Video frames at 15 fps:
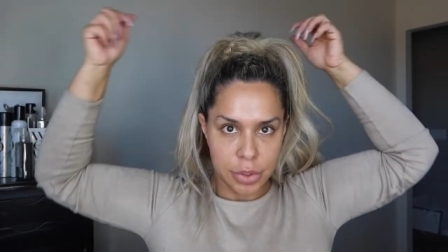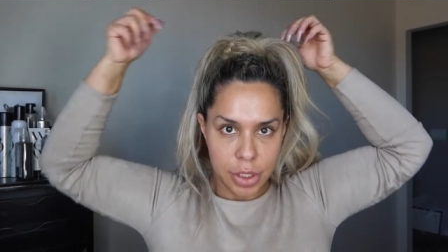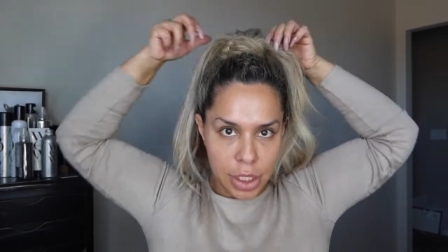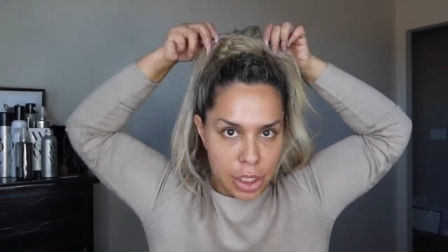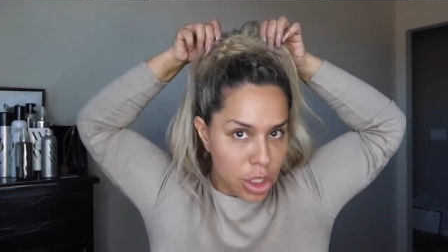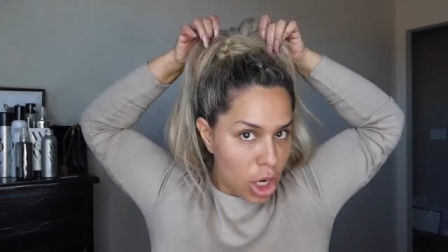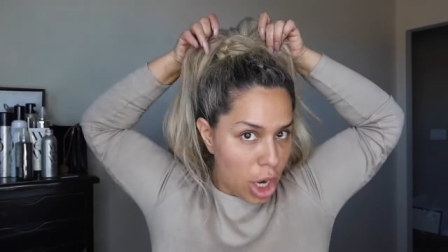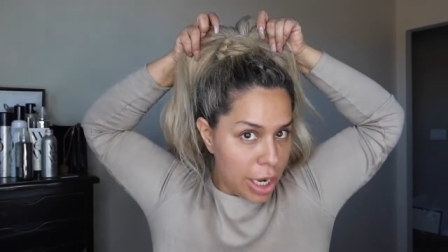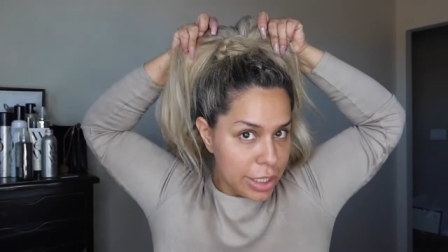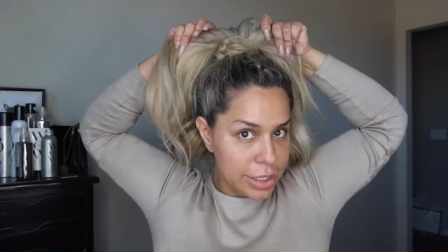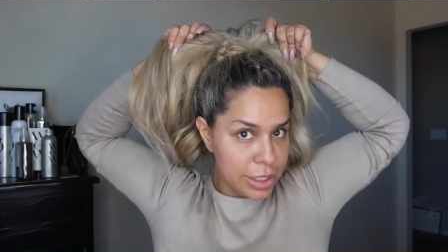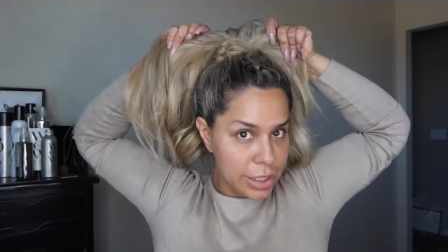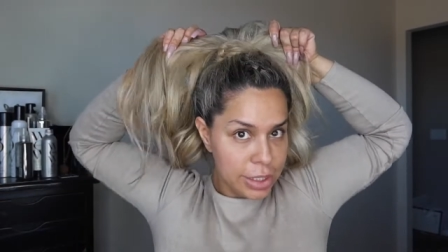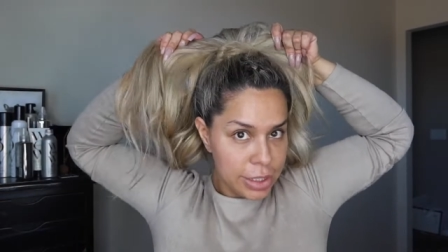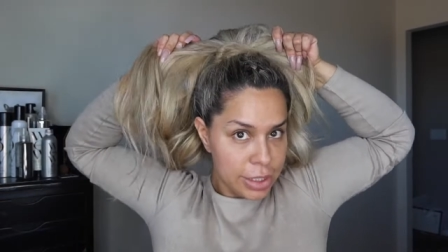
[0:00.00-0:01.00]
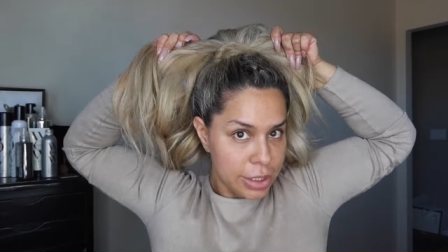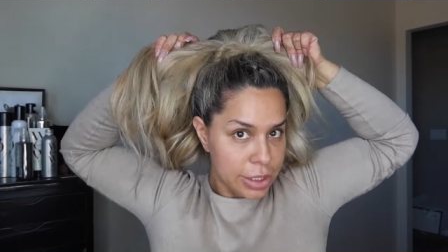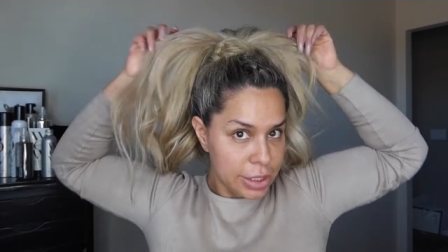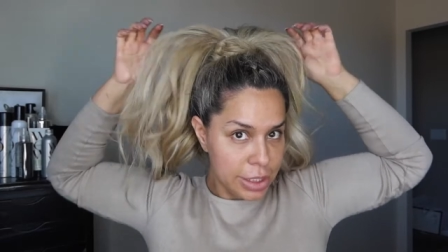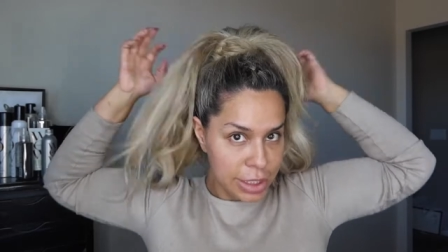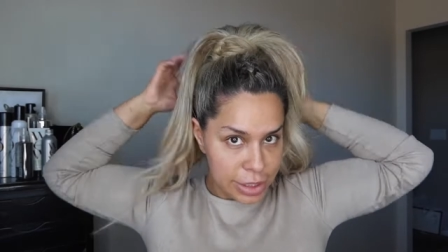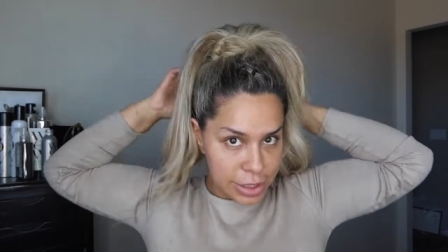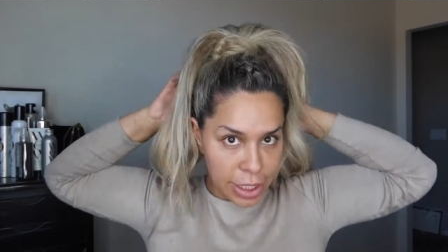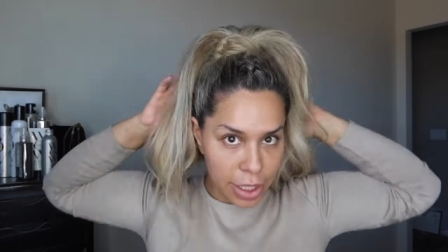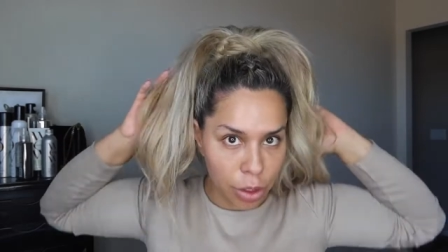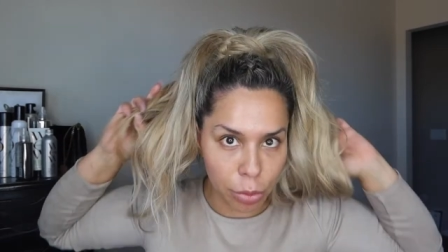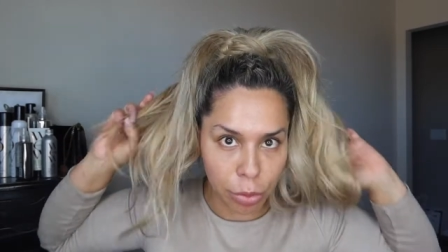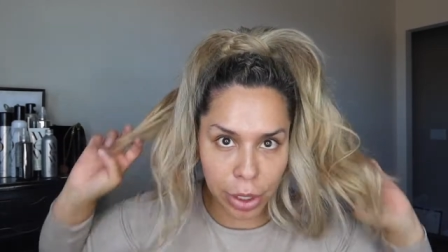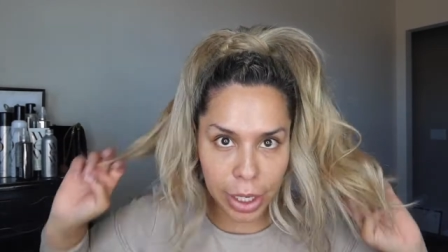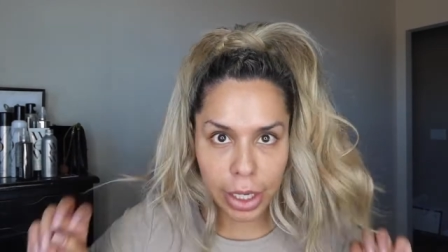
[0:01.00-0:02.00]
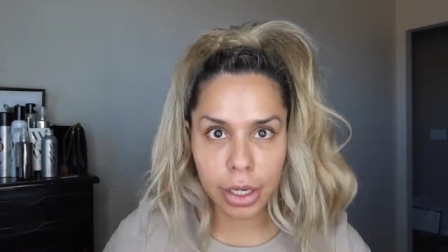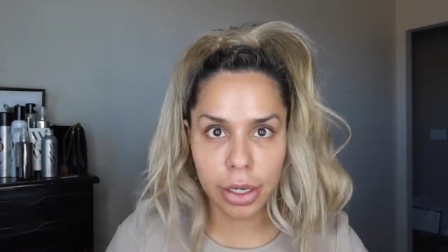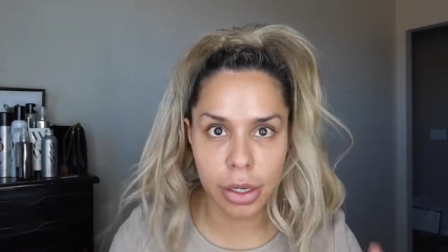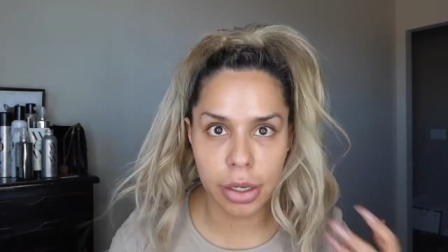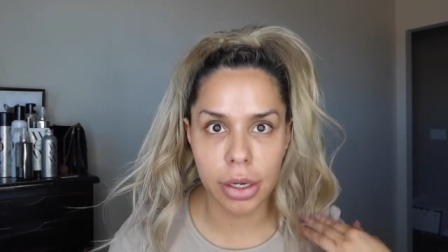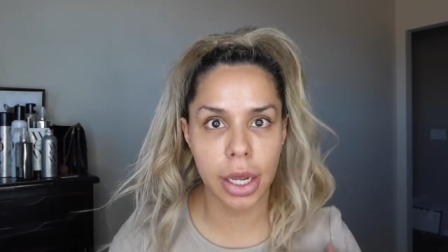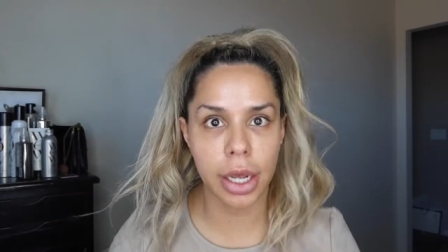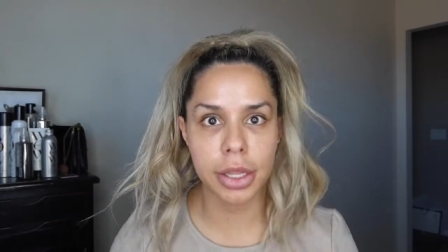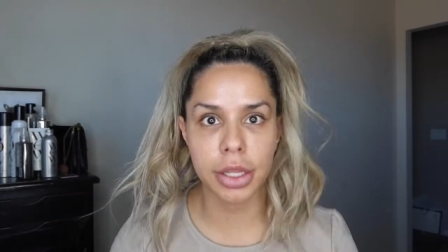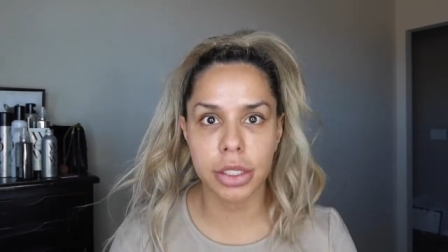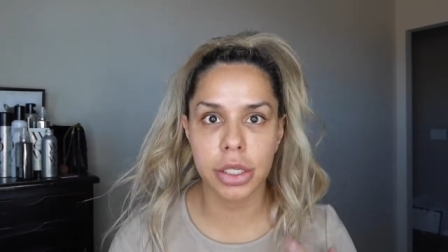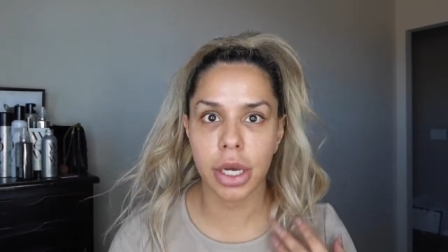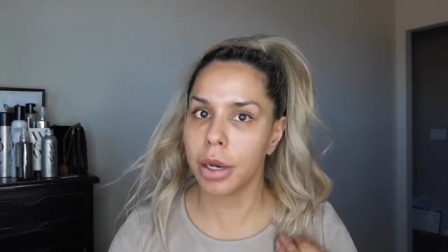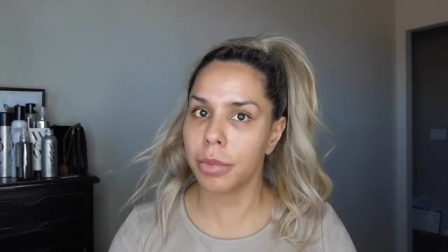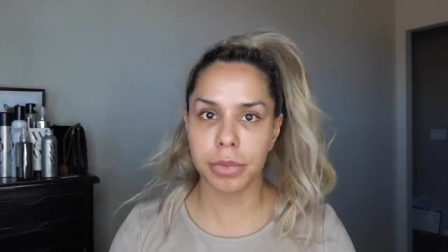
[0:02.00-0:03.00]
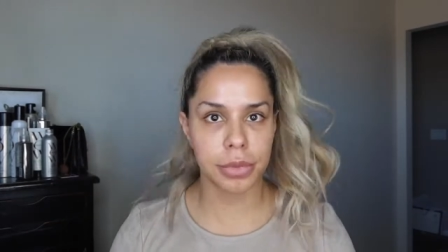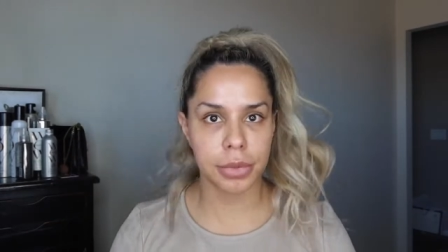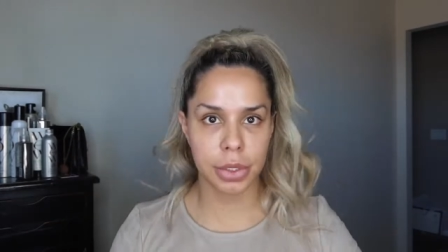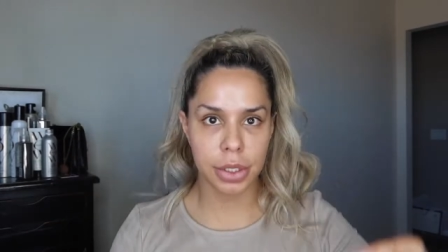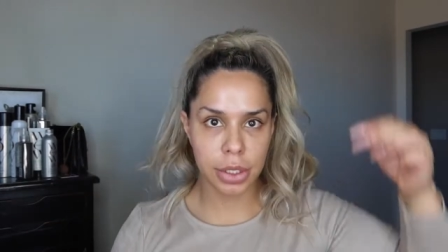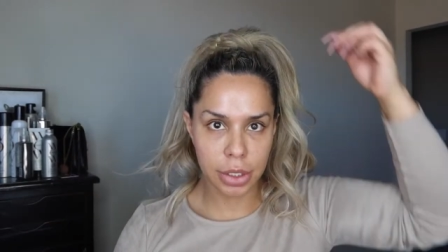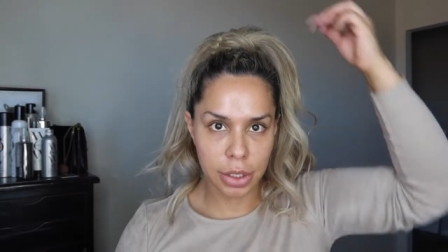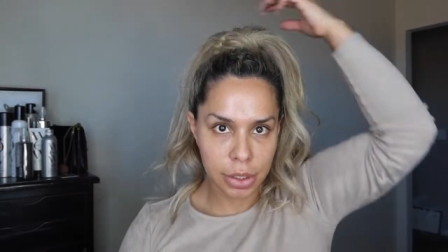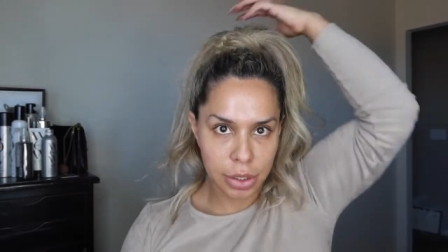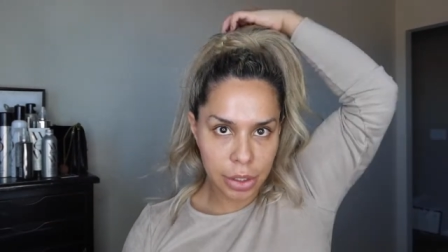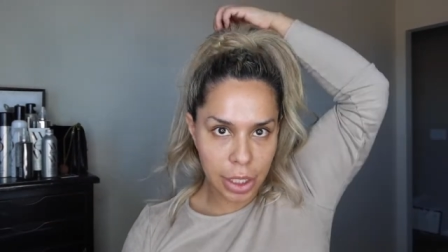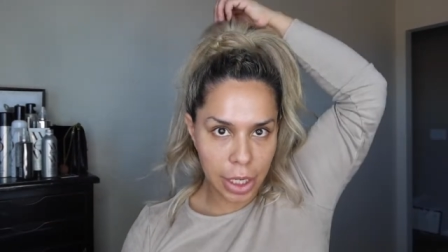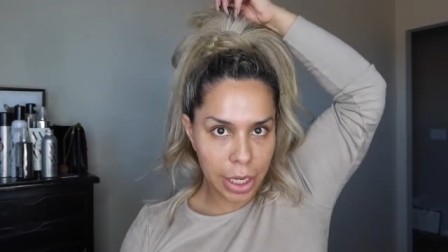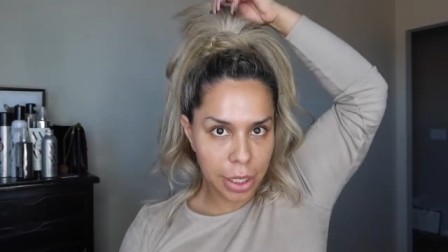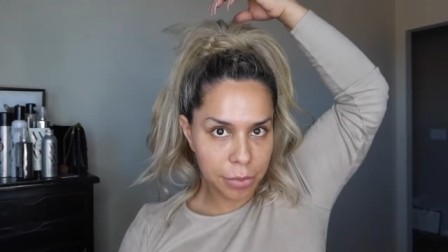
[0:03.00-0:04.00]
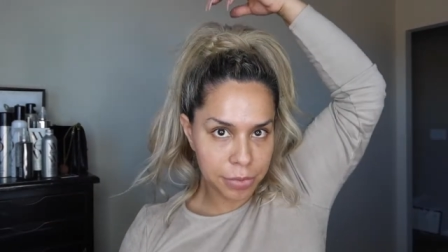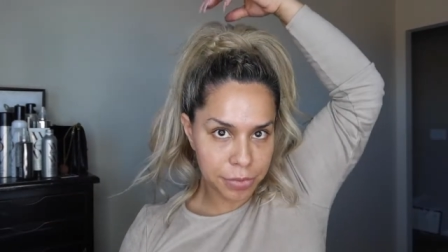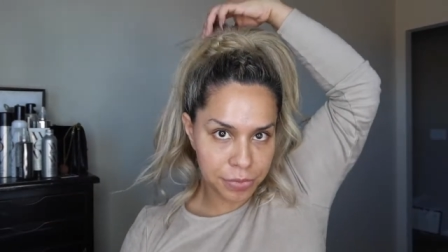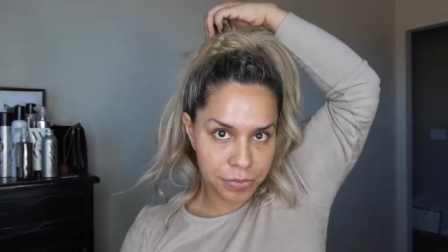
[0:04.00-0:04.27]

A knot detail braid at the top. Okay?